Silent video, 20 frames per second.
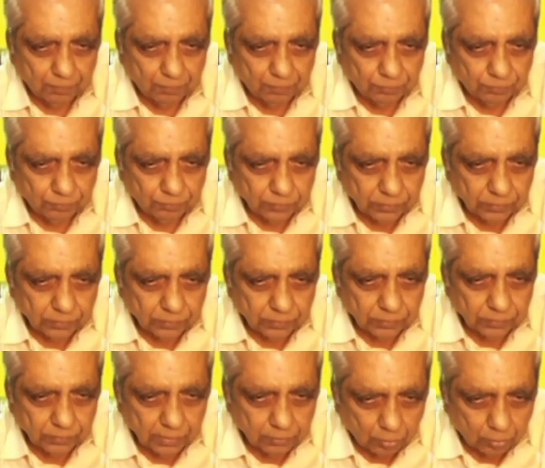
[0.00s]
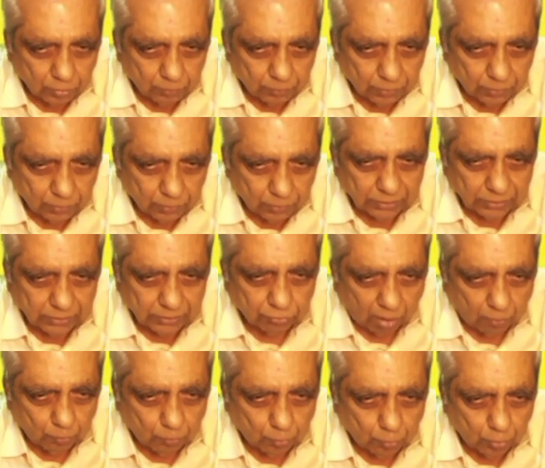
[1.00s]
Now using this
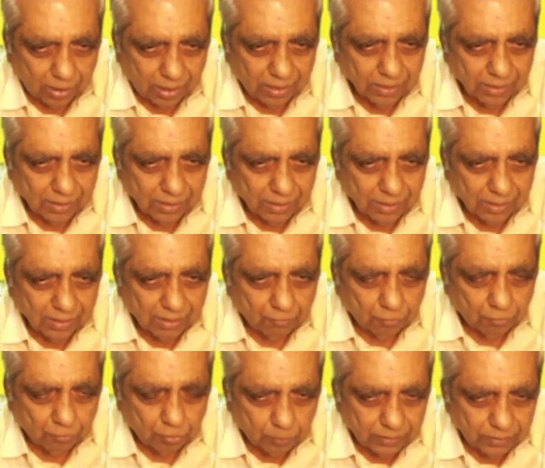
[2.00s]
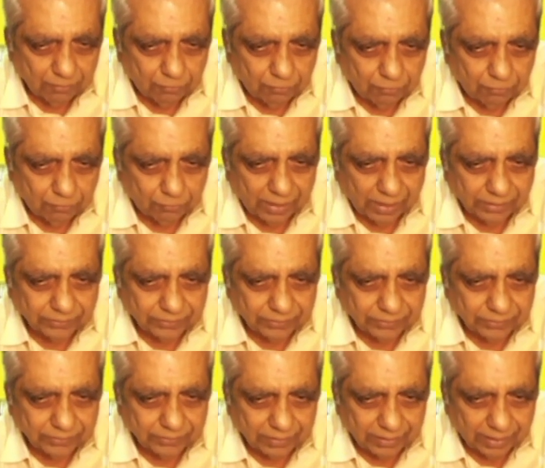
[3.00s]
formula would be fractional error
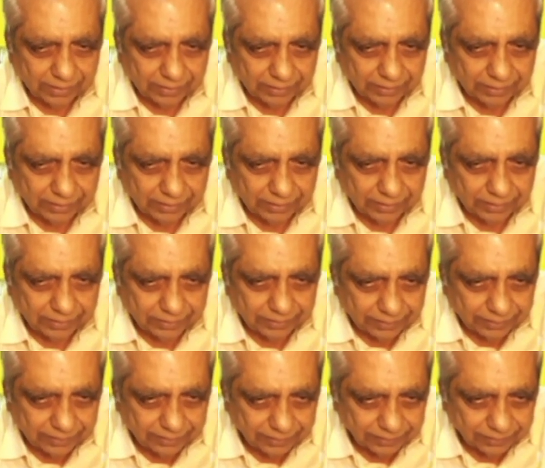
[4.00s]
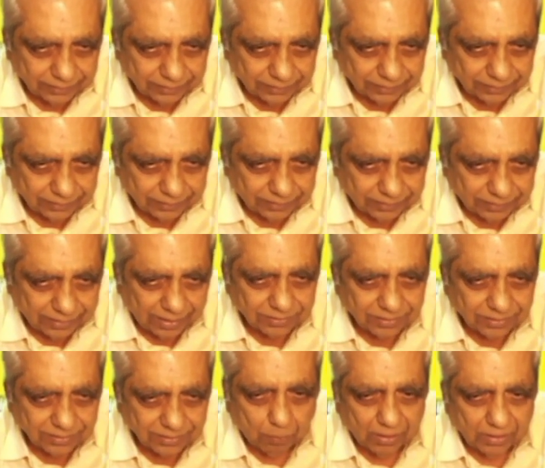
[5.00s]
in distance plus fractional
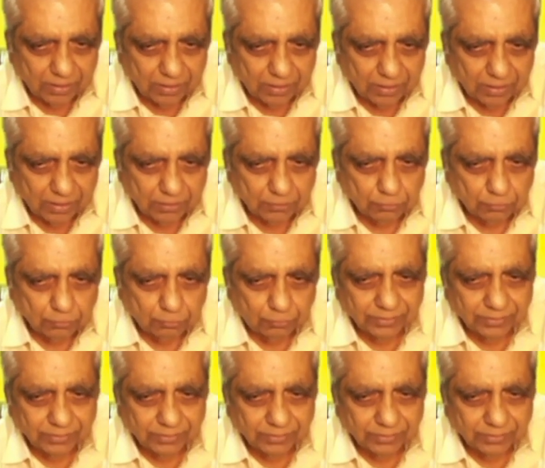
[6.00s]
error in time.